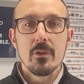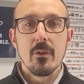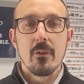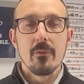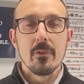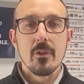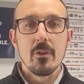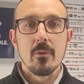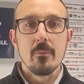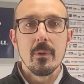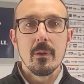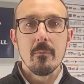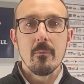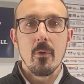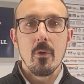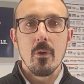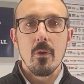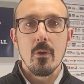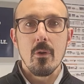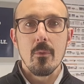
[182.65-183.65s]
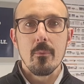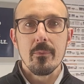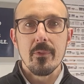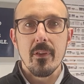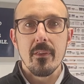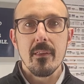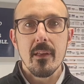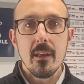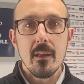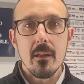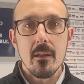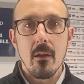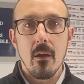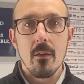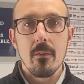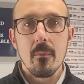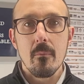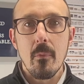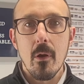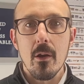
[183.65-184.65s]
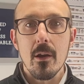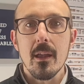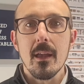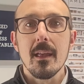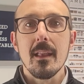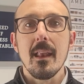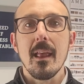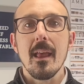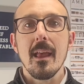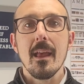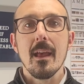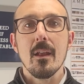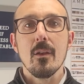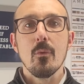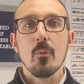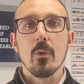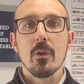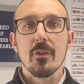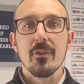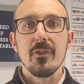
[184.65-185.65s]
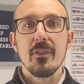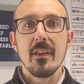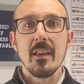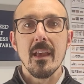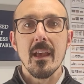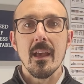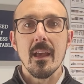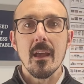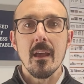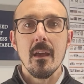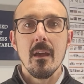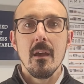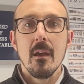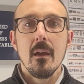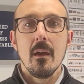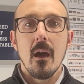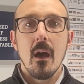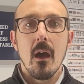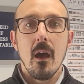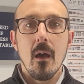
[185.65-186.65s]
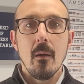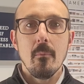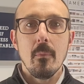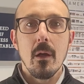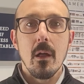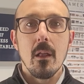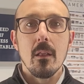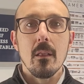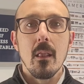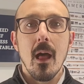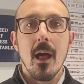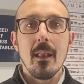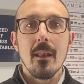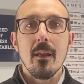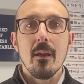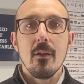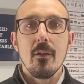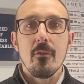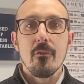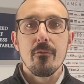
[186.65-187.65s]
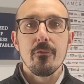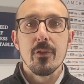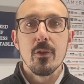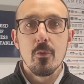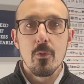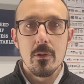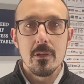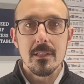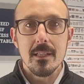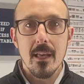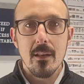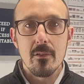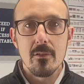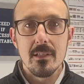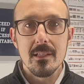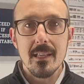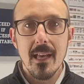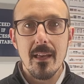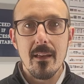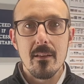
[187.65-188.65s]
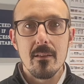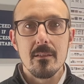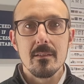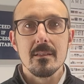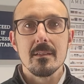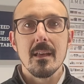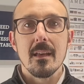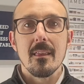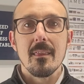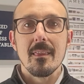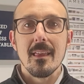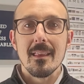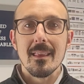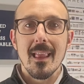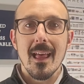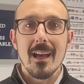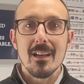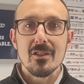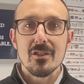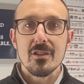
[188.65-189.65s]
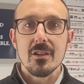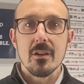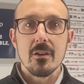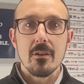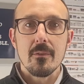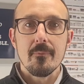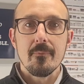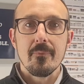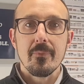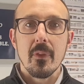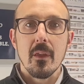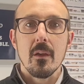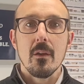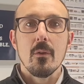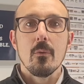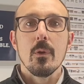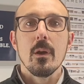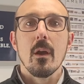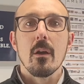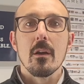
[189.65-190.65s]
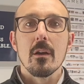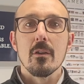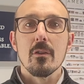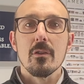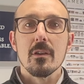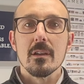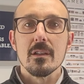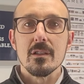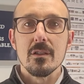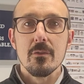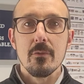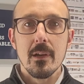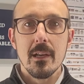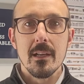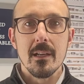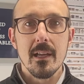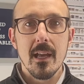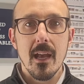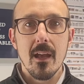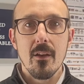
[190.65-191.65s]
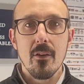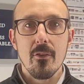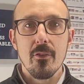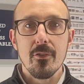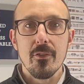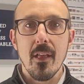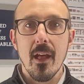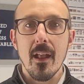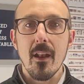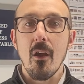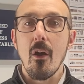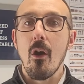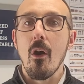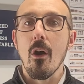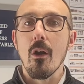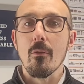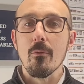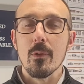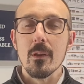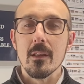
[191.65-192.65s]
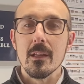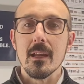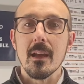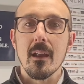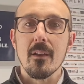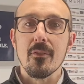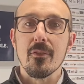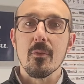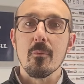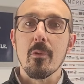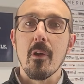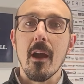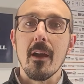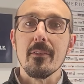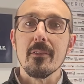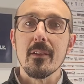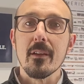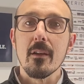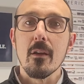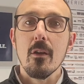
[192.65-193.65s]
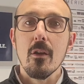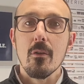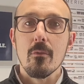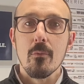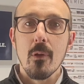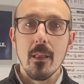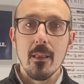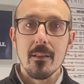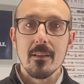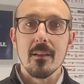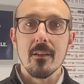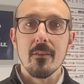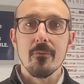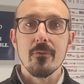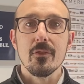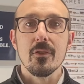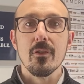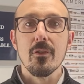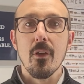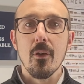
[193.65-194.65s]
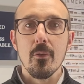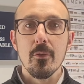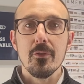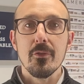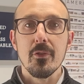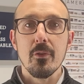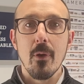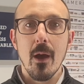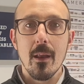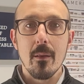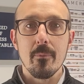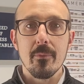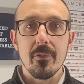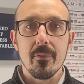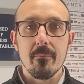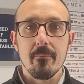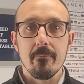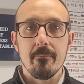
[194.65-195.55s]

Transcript: have a little bit more homes on the market, and we're seeing a lot fewer settled sales than last year, we are going to look at two indicators that are really kind of surprising relative to those two items.